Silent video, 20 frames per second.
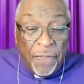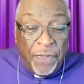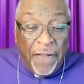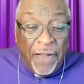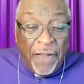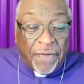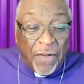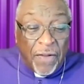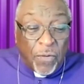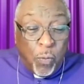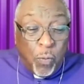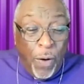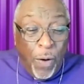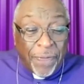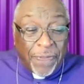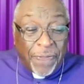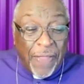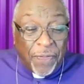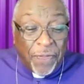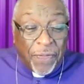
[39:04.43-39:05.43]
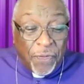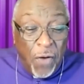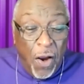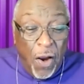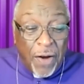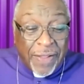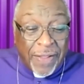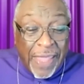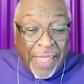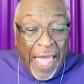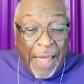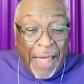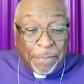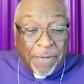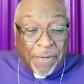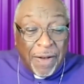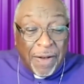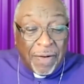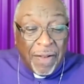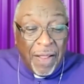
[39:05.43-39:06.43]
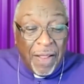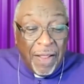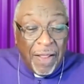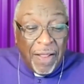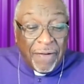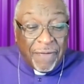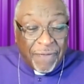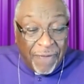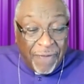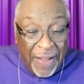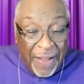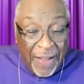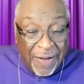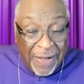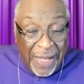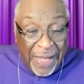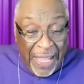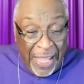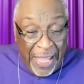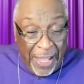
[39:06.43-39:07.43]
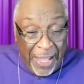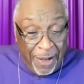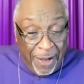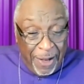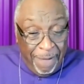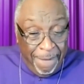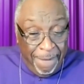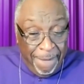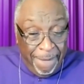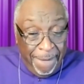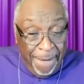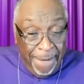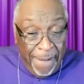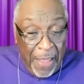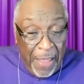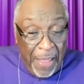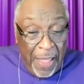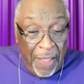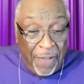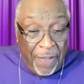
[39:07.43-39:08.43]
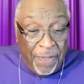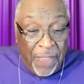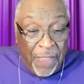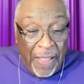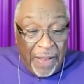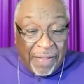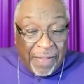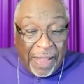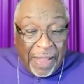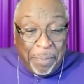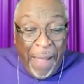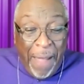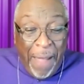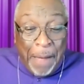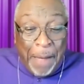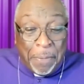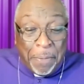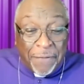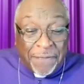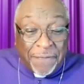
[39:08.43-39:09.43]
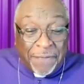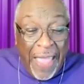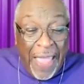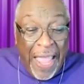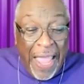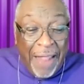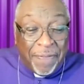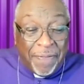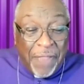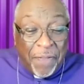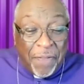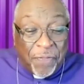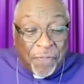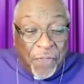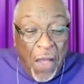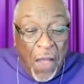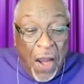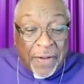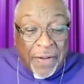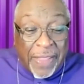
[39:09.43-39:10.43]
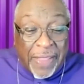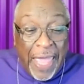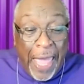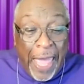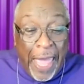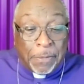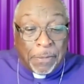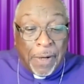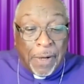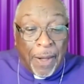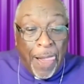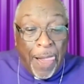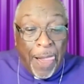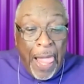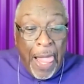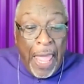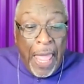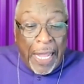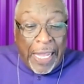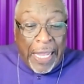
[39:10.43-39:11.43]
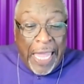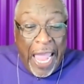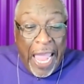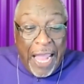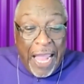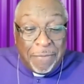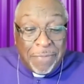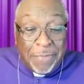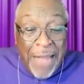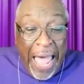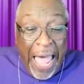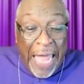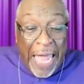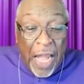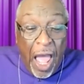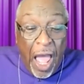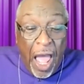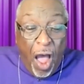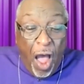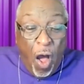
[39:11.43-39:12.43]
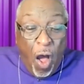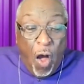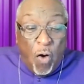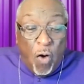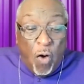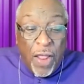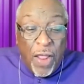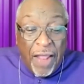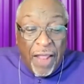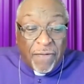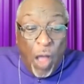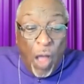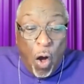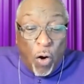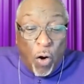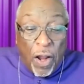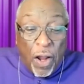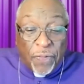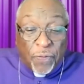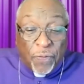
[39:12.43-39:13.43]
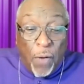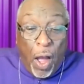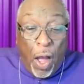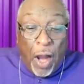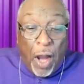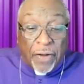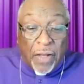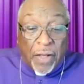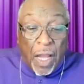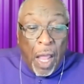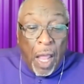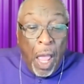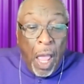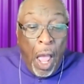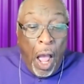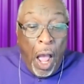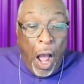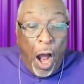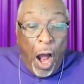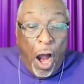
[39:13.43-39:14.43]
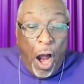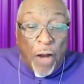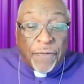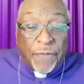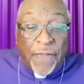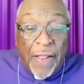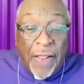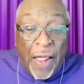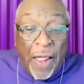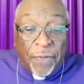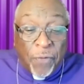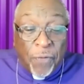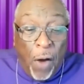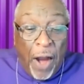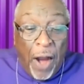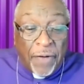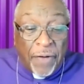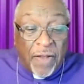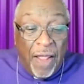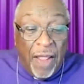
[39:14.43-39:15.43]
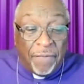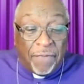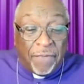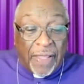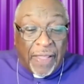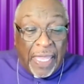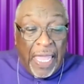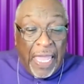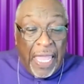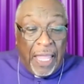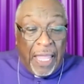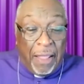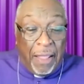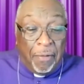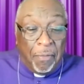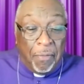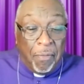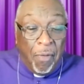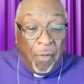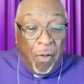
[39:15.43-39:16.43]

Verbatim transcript: This is what the third captain said did the Bible says the third captain came not on his own authority or the authority of the king,